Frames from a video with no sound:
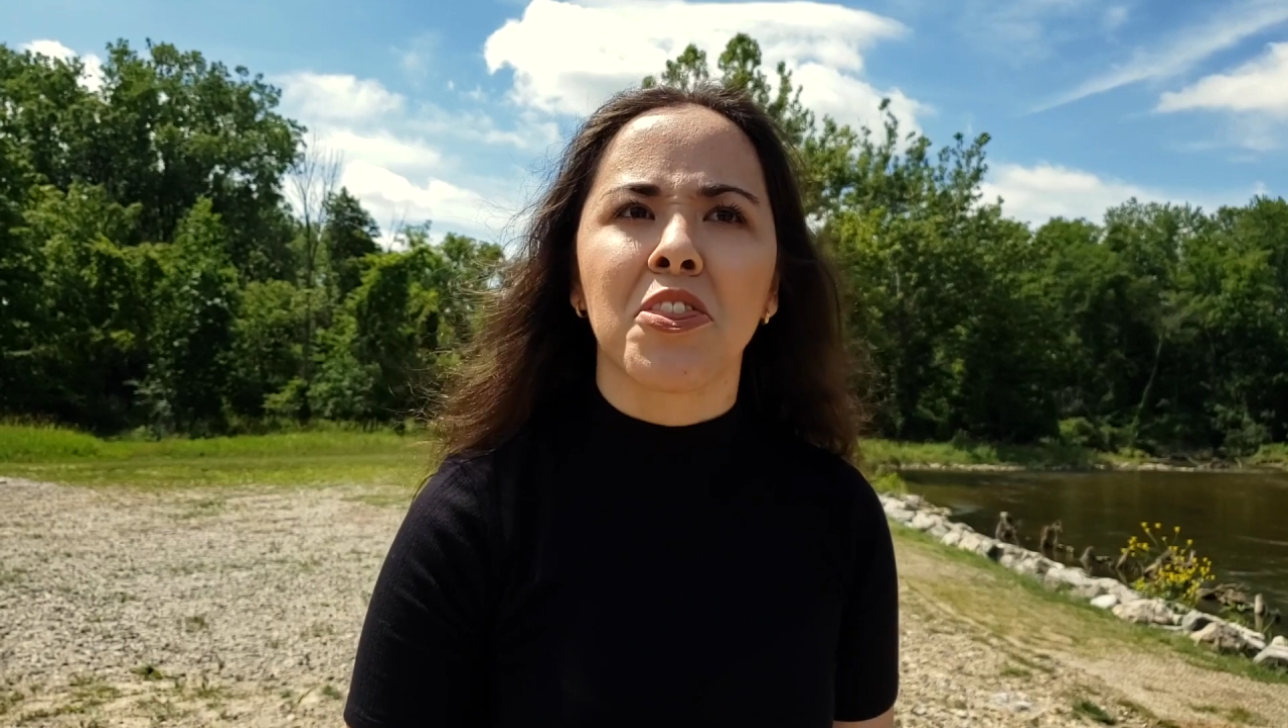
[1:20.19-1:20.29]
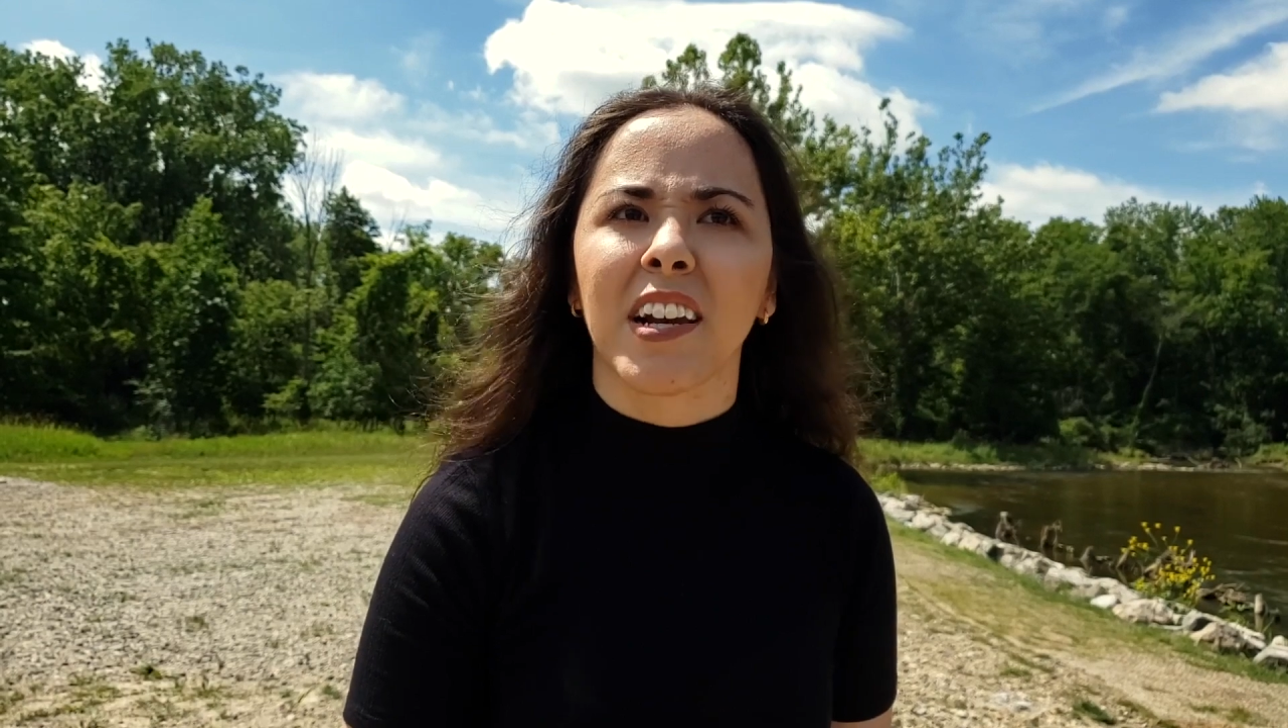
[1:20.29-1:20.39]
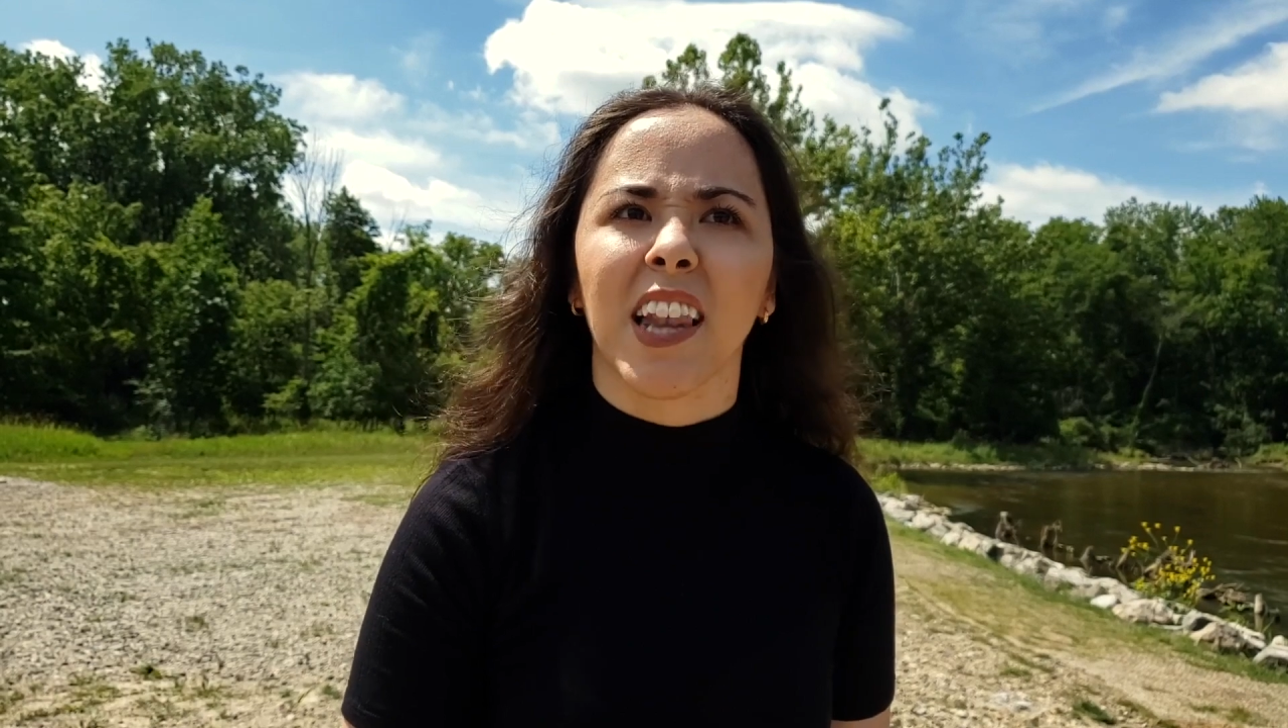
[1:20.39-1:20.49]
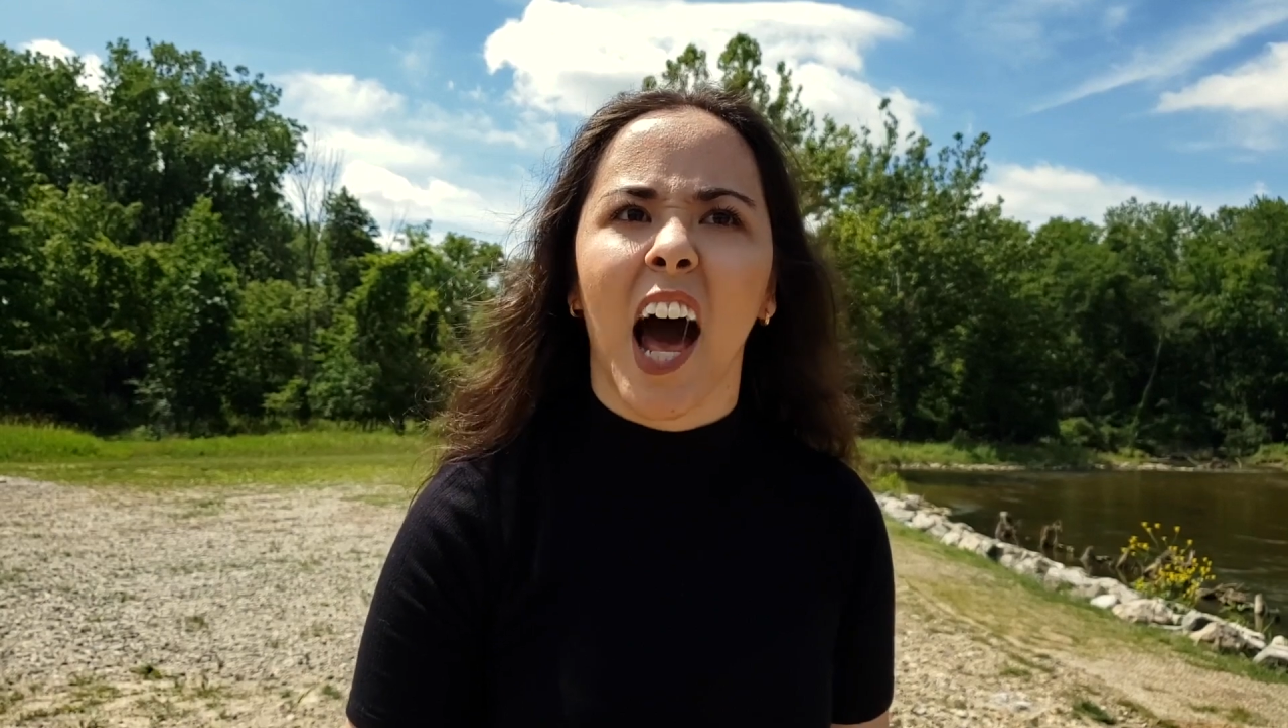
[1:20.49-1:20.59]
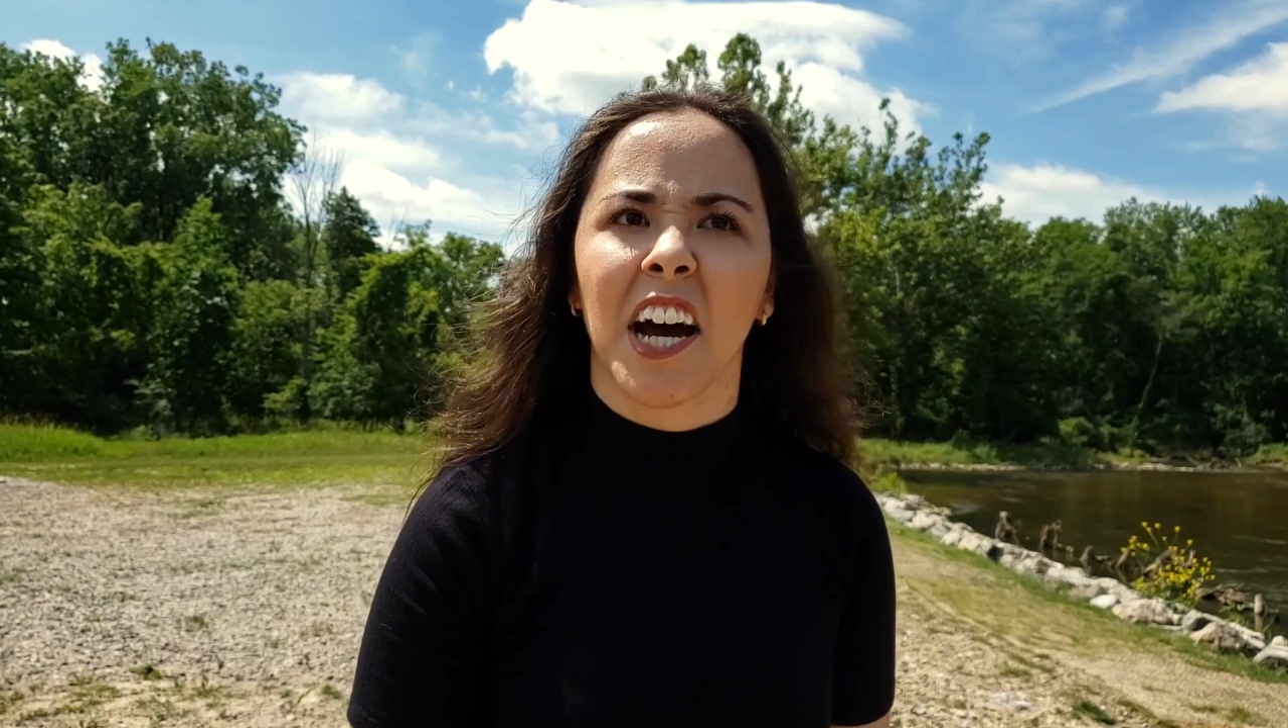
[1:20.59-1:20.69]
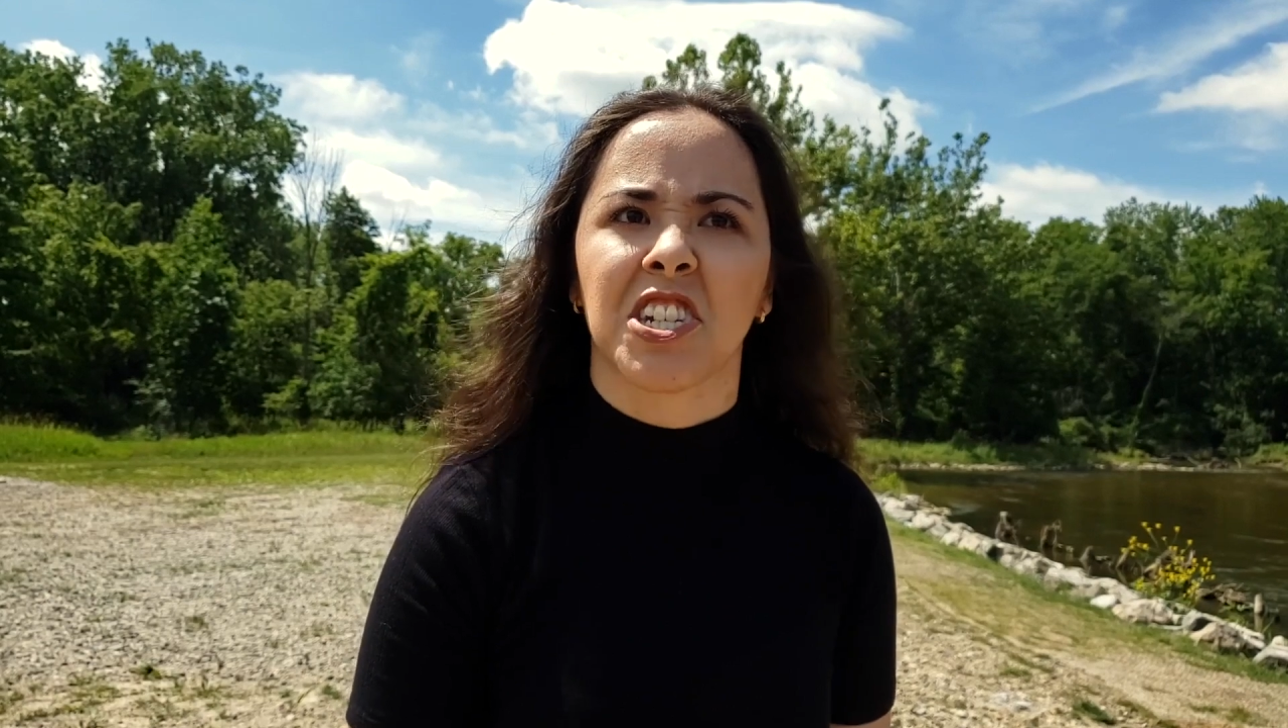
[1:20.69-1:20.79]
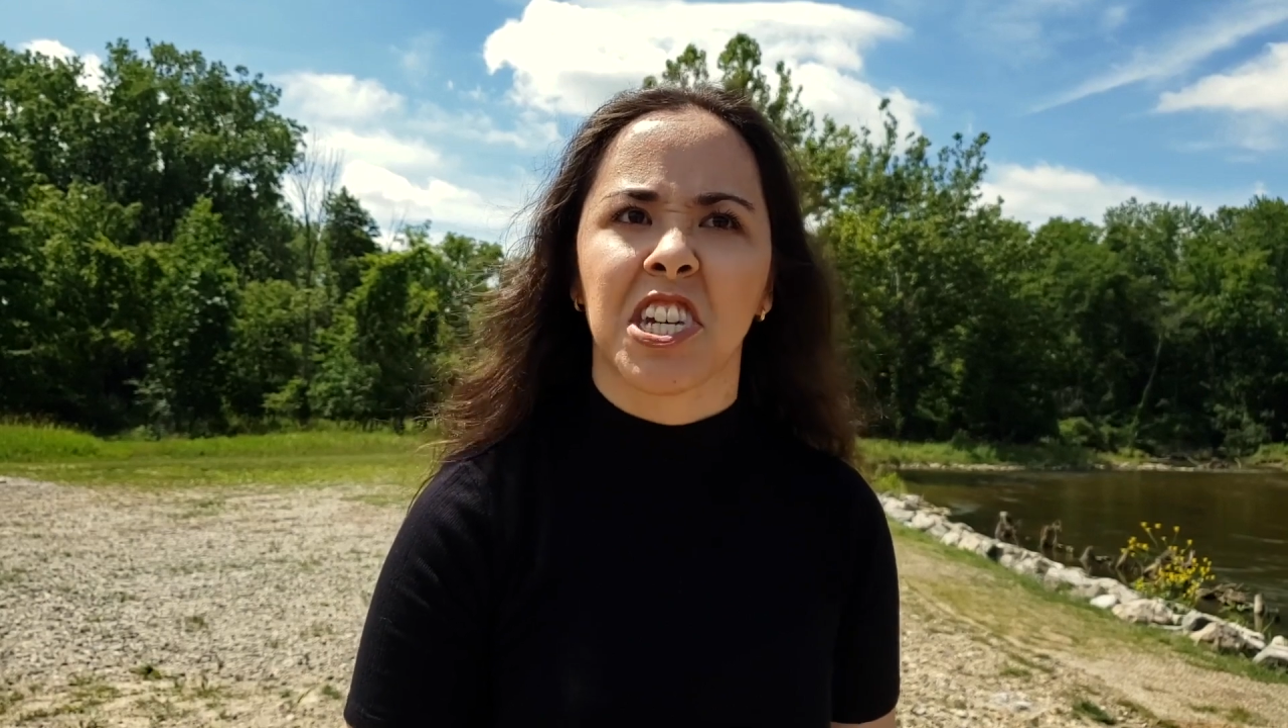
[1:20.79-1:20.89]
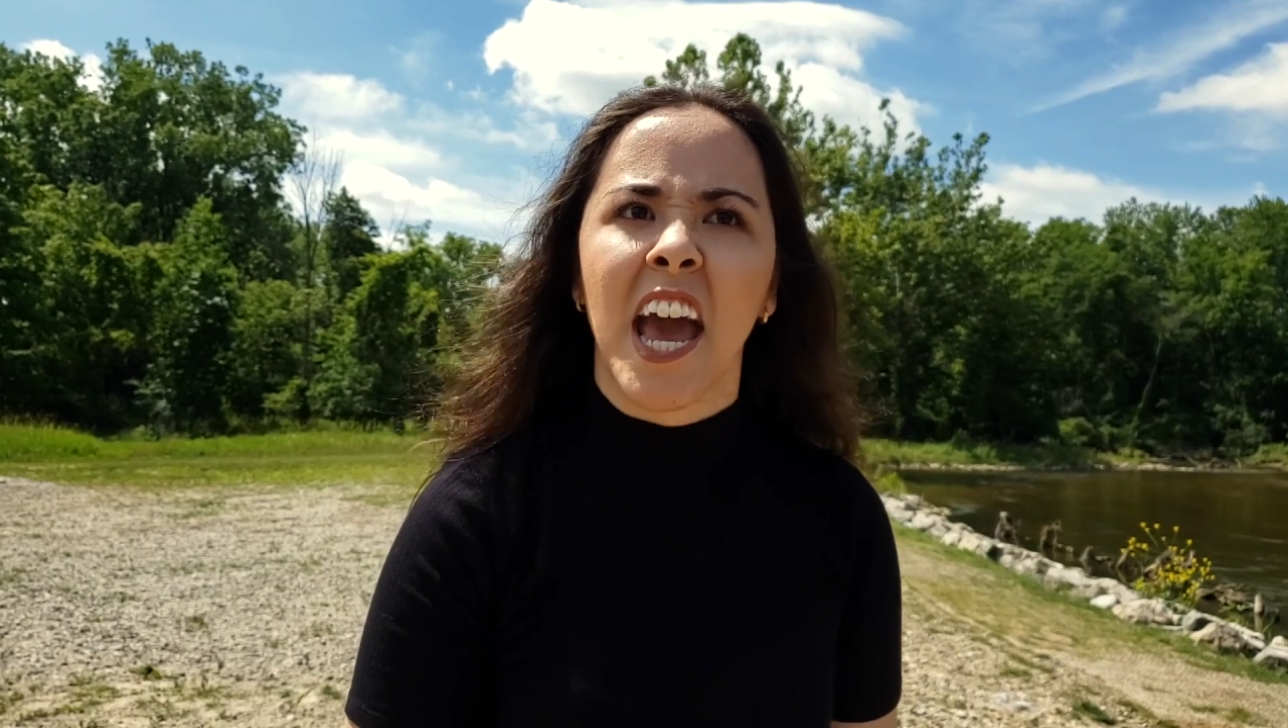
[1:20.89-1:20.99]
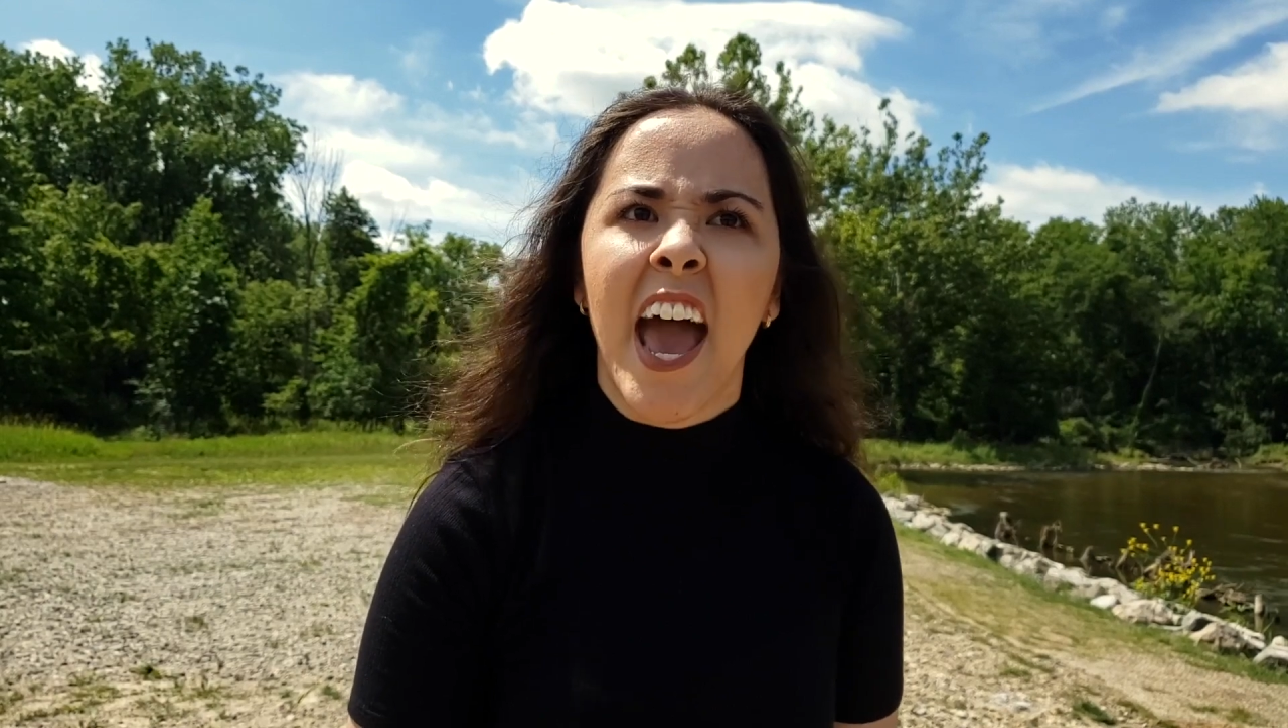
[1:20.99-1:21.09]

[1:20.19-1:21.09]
than a lodged